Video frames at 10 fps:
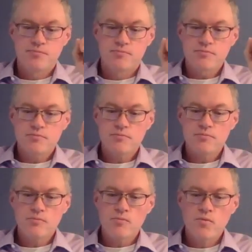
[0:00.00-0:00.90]

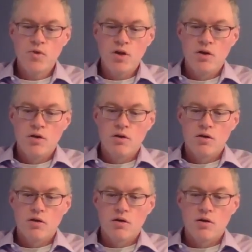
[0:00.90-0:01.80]
[no speech]